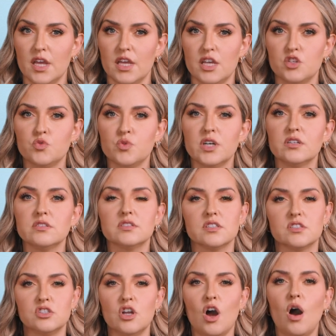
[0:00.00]
Israel
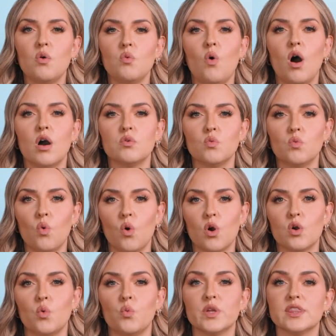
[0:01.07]
does not want
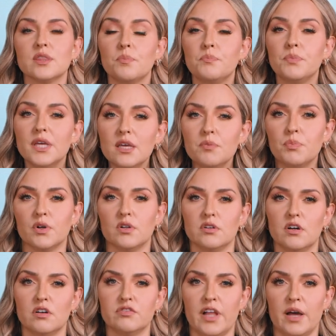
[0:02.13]
war with the people
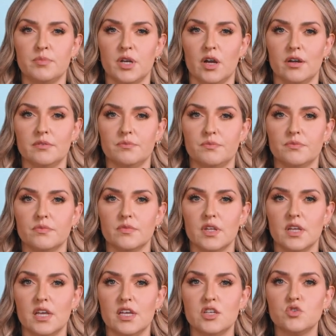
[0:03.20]
of Lebanon.
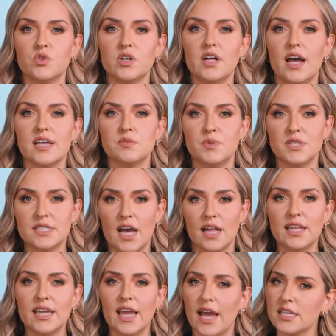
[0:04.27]
Israel has been
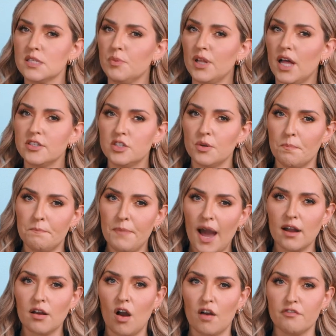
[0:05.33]
telling Hezbollah to
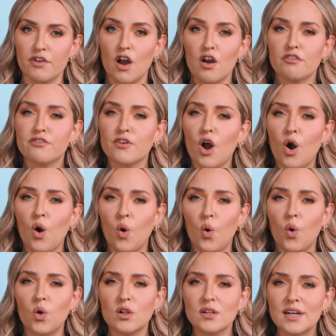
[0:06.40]
back off for a
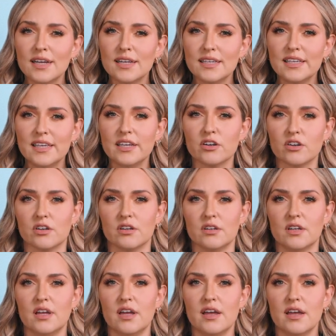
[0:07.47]
whole year.
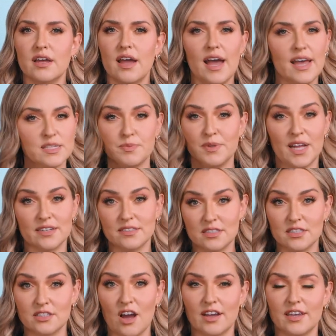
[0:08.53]
Hezbollah
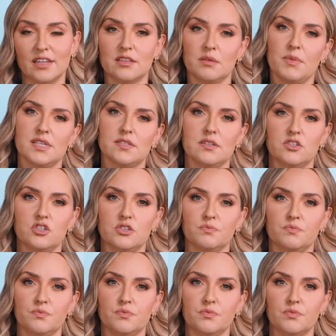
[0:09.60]
did not get the message.
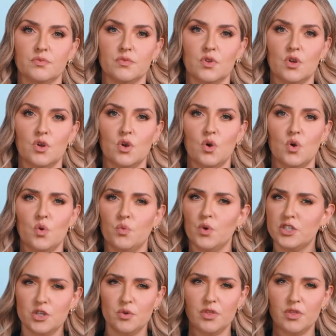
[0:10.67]
What do you